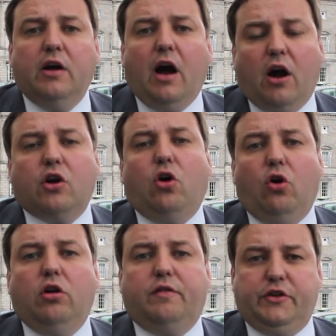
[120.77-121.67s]
our
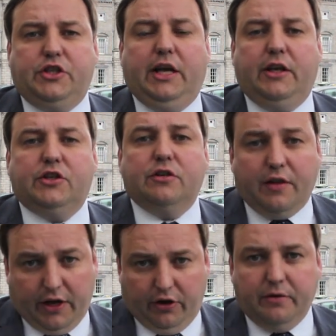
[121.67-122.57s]
call for change.
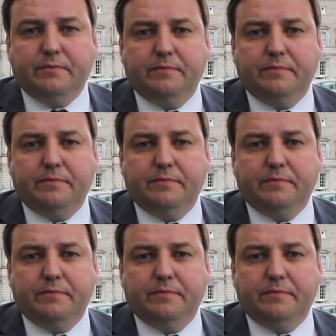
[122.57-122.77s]
Thank you.